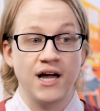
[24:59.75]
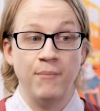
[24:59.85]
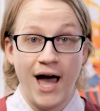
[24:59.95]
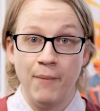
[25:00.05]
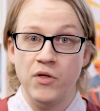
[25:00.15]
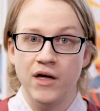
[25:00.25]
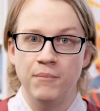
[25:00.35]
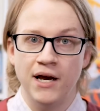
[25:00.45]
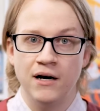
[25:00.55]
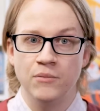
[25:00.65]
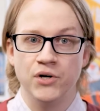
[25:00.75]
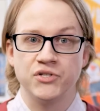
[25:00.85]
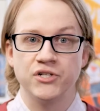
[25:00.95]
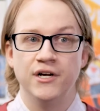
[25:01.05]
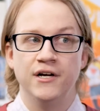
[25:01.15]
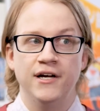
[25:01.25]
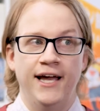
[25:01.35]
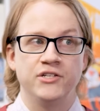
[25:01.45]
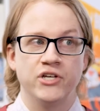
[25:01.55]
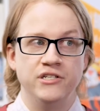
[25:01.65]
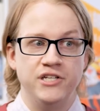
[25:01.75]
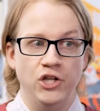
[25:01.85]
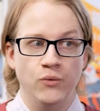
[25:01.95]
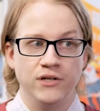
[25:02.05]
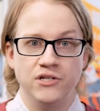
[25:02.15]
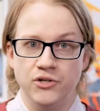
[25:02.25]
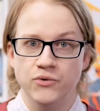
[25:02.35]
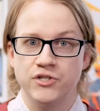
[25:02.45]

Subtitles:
I'm happy that Maiden Abyss is continuing to do